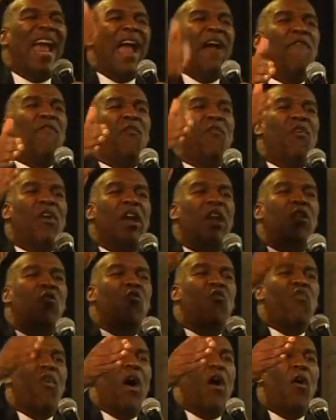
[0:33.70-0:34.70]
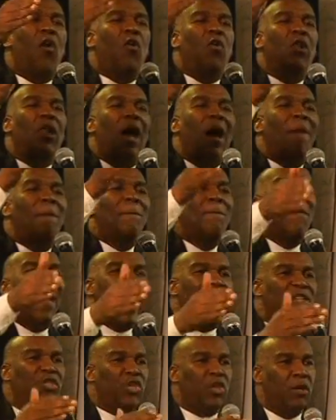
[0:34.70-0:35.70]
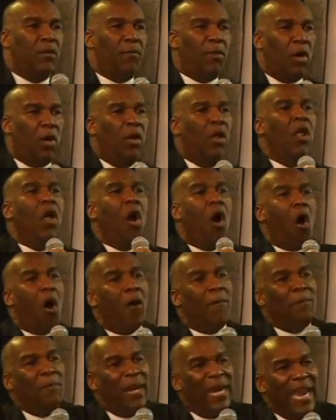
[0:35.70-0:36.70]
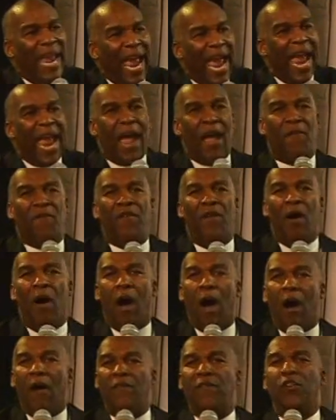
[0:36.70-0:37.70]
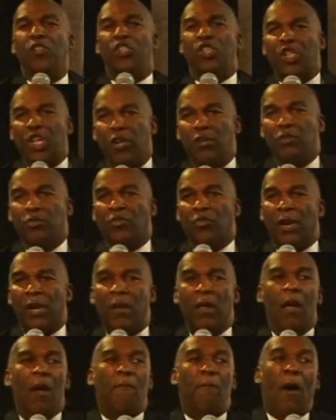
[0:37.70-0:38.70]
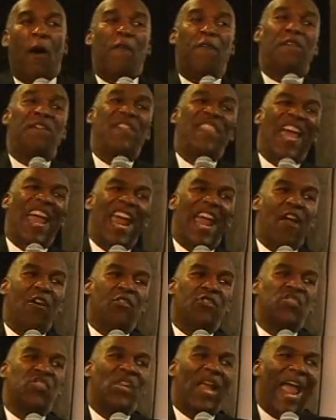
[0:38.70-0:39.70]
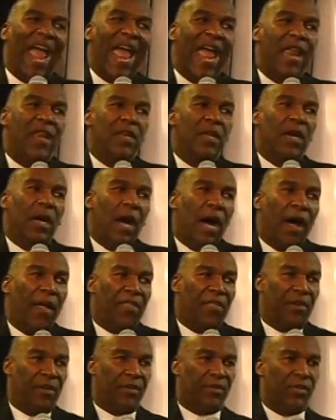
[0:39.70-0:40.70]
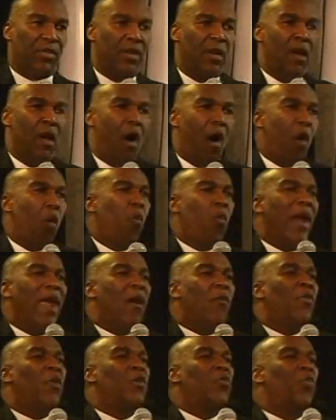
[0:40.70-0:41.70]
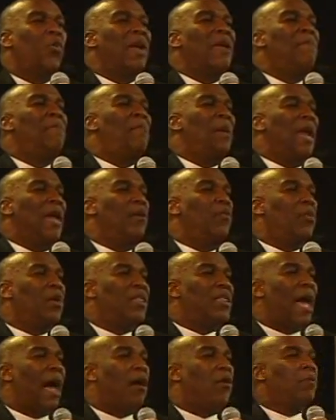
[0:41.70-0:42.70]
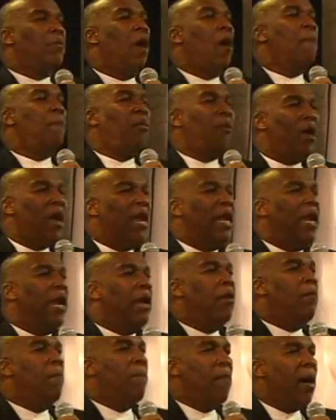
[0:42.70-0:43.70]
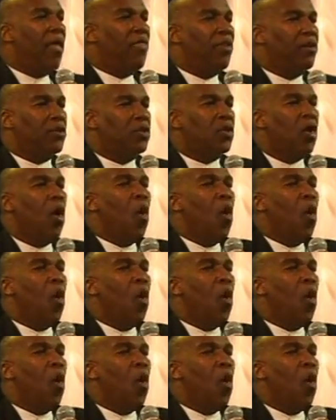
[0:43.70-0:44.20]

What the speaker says: every role imaginable on behalf of children, both theirs and others. Or where would we be without praying mothers?